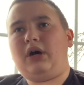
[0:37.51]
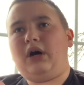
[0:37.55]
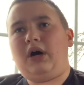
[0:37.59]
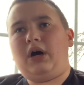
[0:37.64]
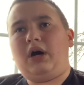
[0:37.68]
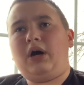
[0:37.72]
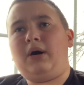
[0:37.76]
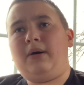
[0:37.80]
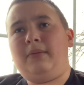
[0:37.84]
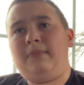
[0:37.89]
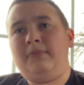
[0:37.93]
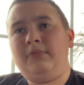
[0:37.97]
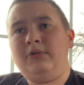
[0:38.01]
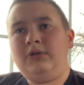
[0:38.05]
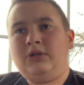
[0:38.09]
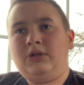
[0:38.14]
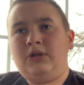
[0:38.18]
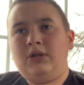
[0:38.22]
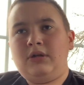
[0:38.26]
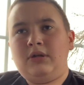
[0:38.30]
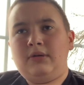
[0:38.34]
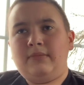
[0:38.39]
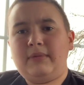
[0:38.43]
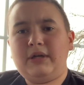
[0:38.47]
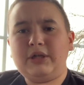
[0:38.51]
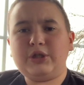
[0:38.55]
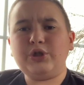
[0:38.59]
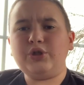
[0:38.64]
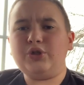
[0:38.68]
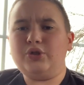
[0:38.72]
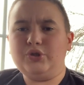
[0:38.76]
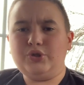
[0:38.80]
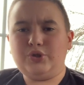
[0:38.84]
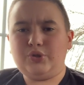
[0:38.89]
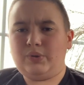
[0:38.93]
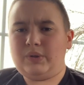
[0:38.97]
Um, make sure
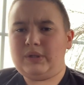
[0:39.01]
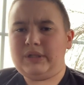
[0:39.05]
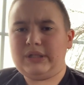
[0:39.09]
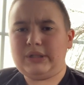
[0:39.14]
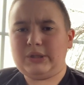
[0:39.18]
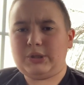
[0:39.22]
you join,